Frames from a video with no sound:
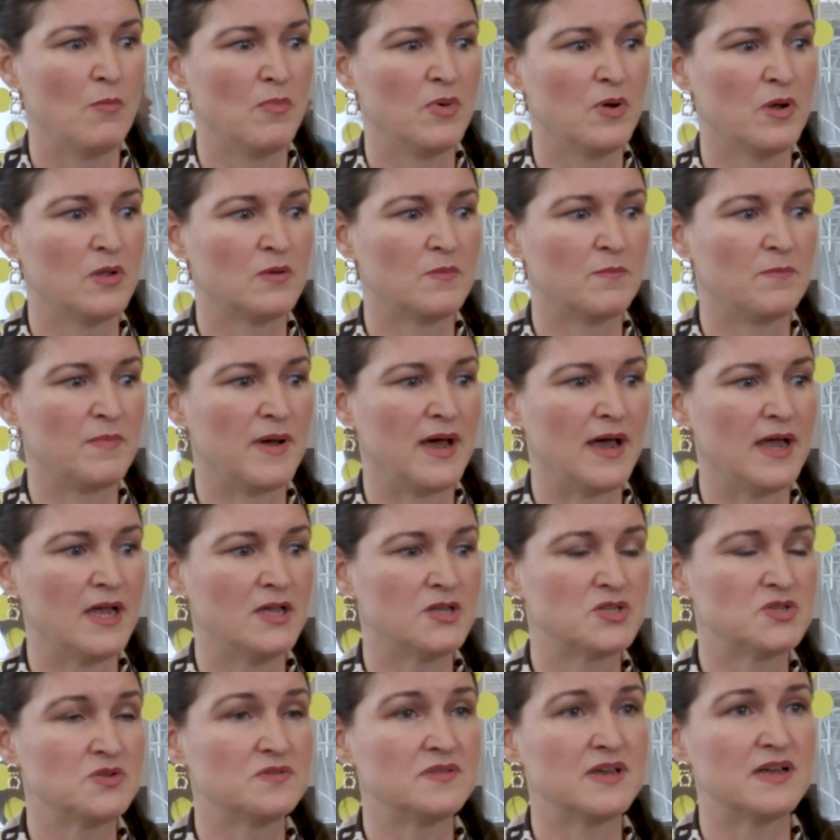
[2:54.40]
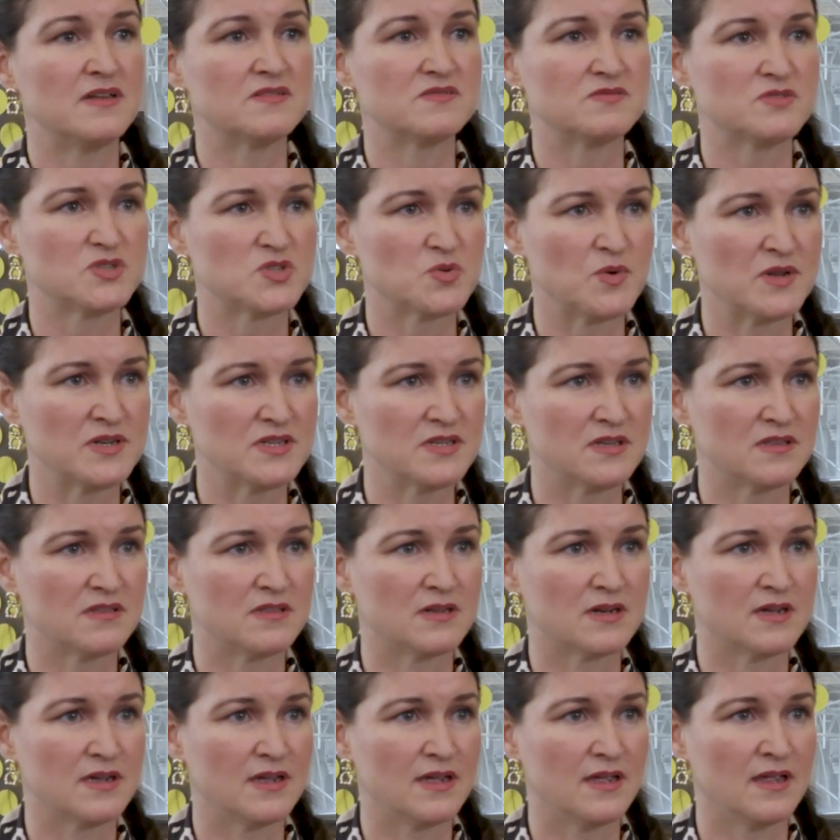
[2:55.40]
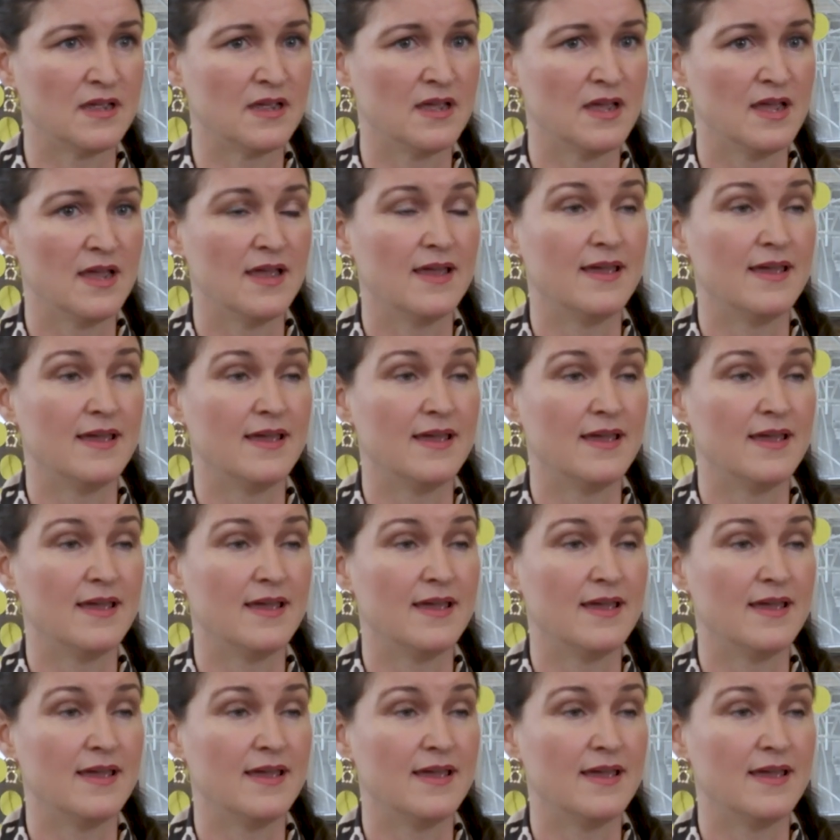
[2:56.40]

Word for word: But by 2023,